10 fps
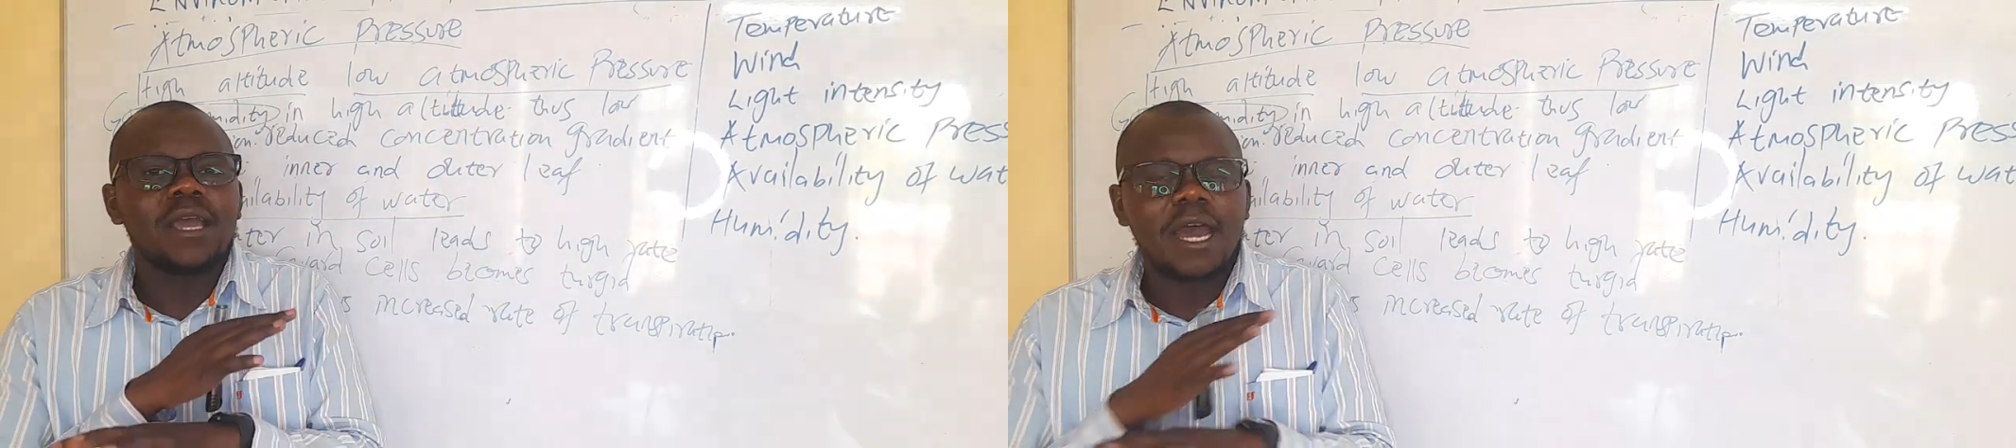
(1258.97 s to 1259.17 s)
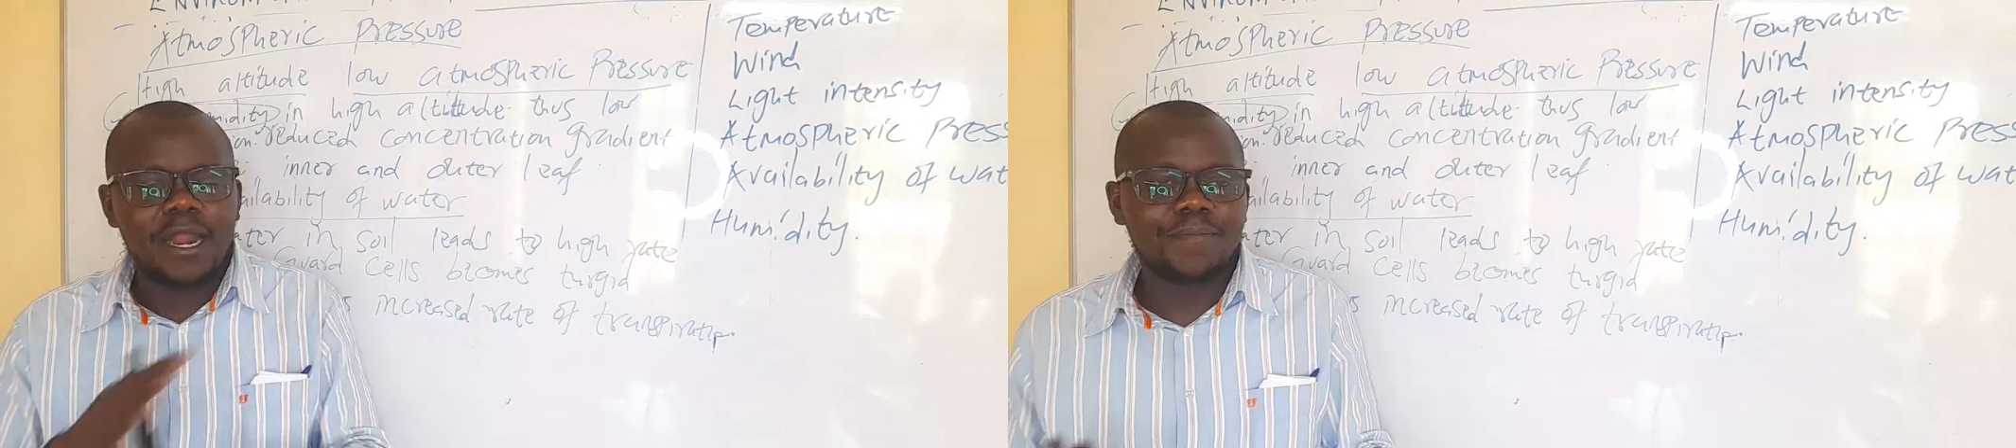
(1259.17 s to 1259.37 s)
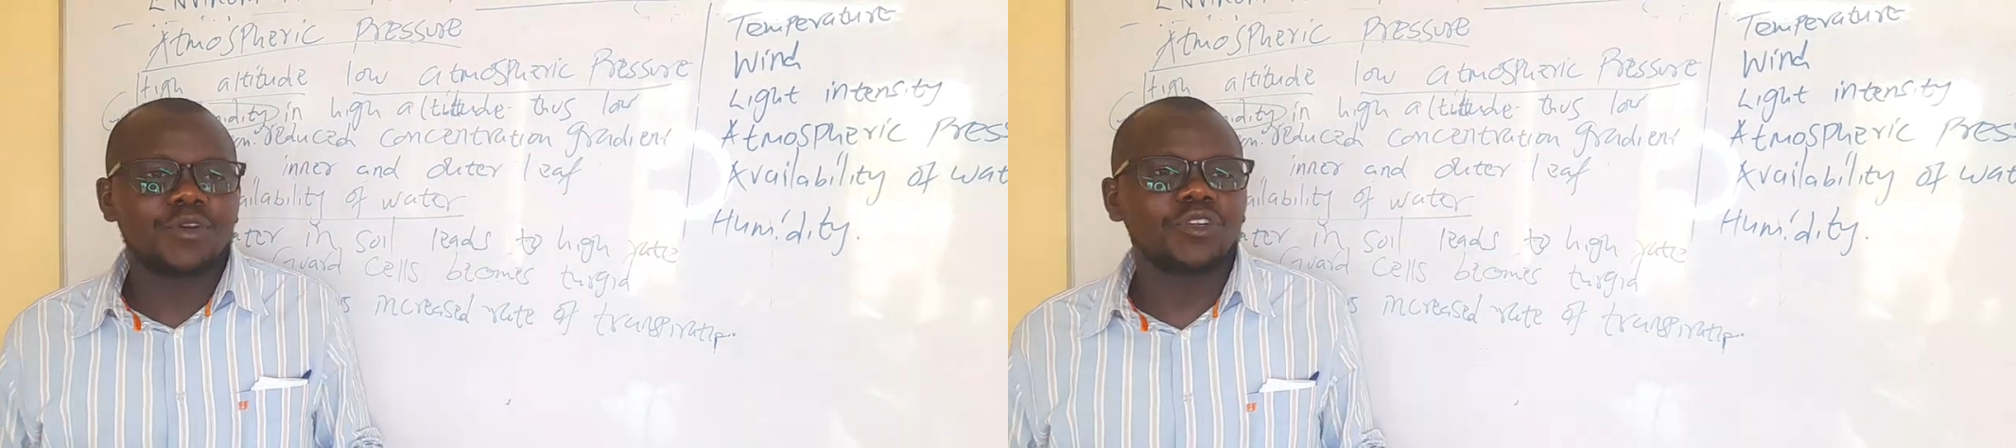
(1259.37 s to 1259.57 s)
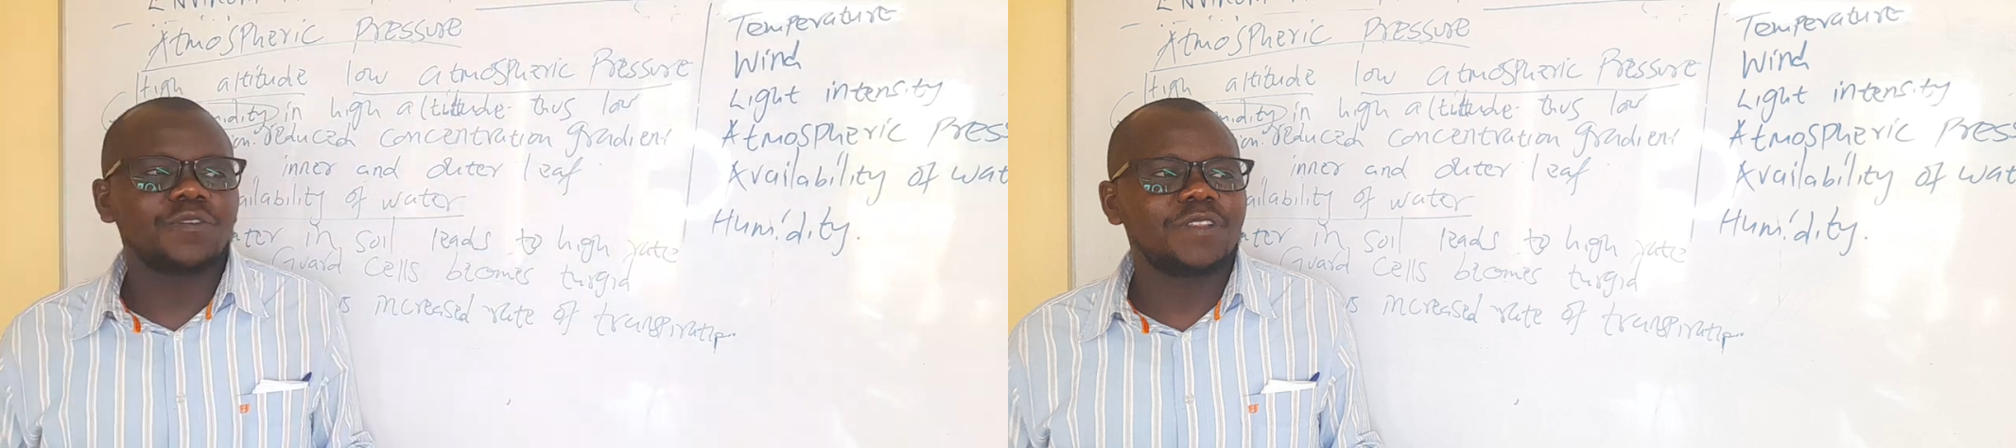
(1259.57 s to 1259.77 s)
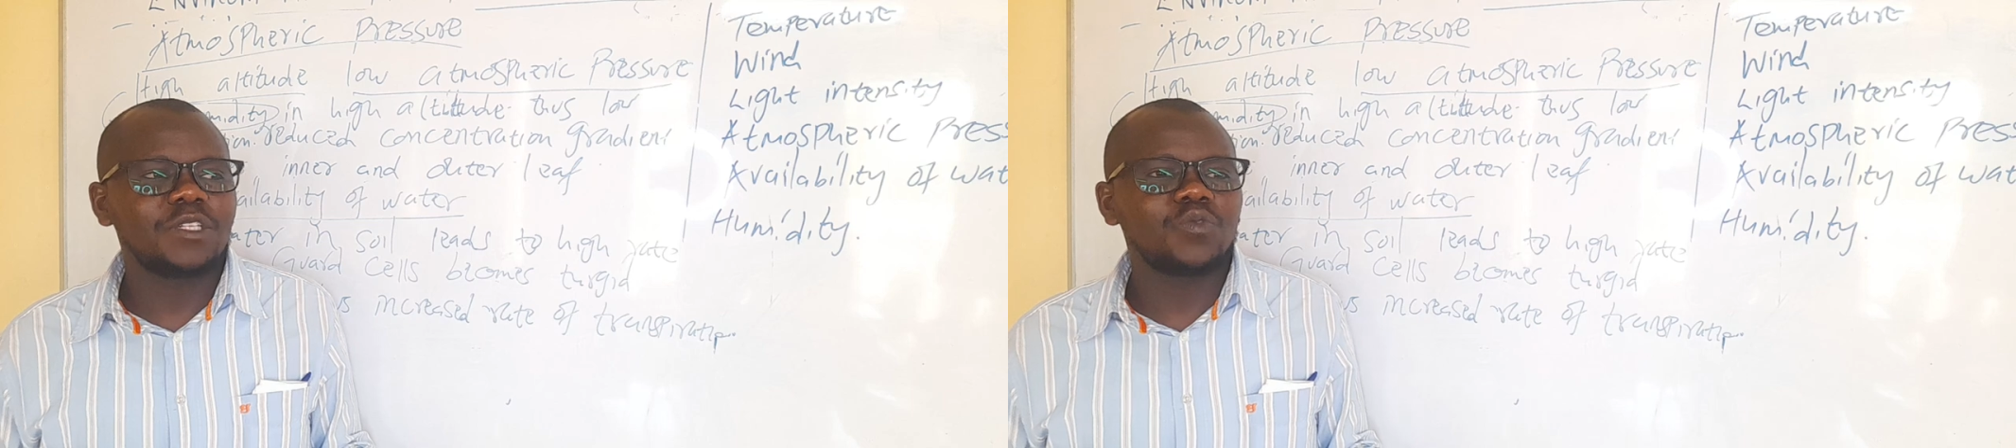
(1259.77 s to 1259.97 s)
and because
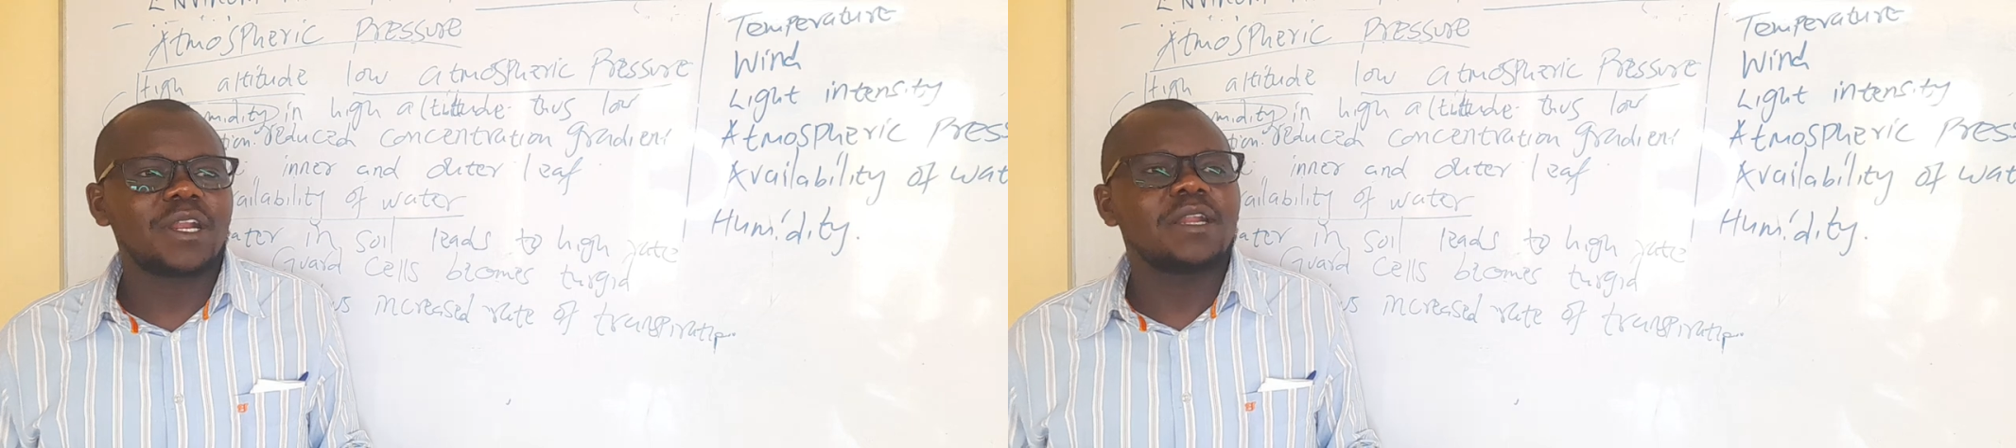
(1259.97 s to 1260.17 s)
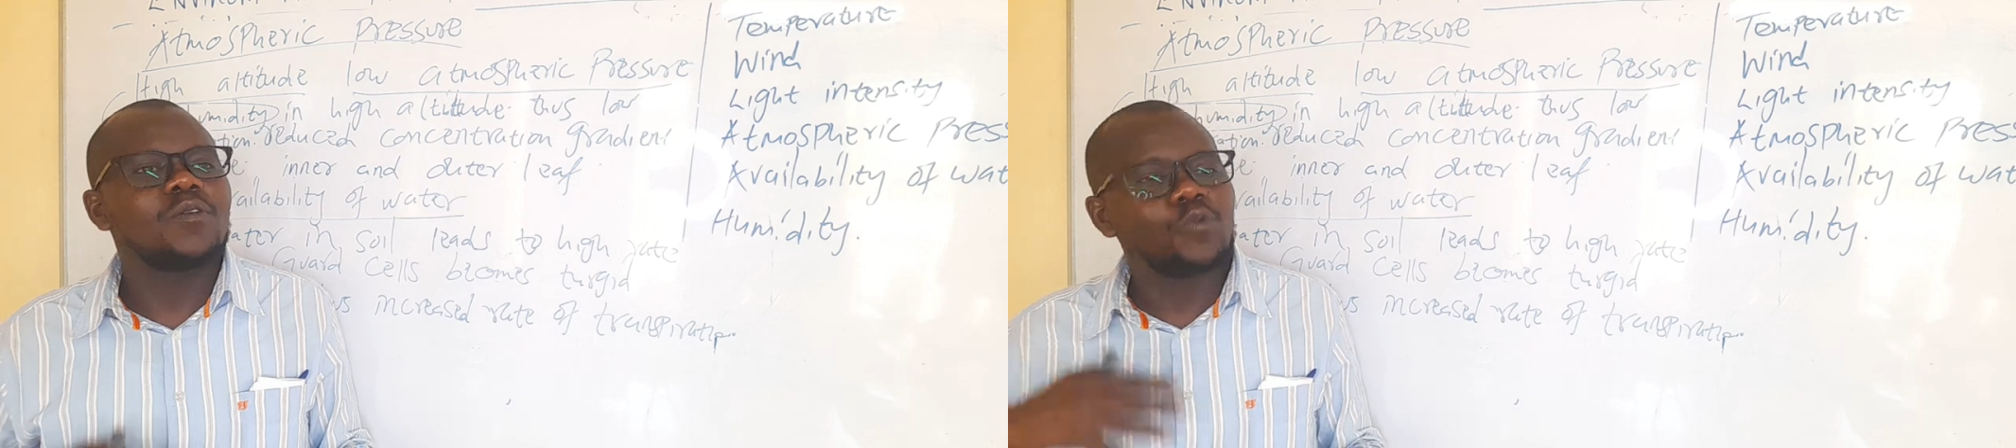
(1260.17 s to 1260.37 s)
of this one,